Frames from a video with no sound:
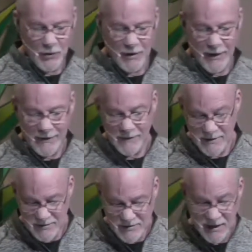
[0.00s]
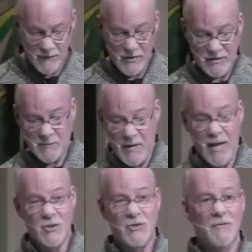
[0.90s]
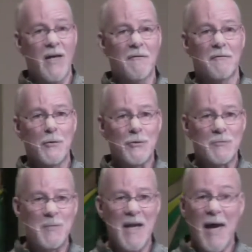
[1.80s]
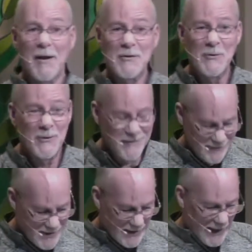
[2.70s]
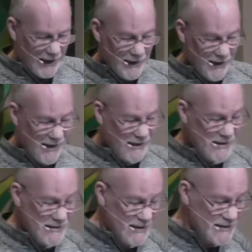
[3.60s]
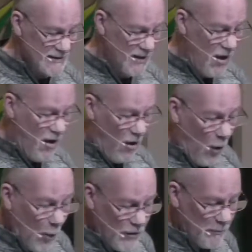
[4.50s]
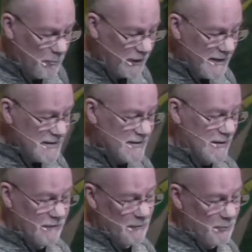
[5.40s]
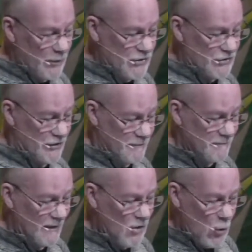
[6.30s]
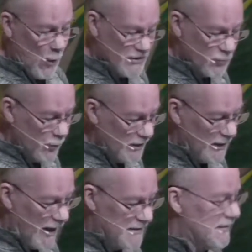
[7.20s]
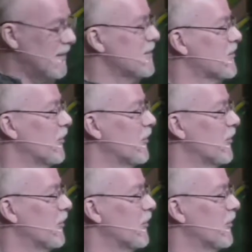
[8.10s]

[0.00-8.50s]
like this this is kind of an expansion of that first beatitude. I kind of like it. He says, Oh, the bliss of the person who has realized his or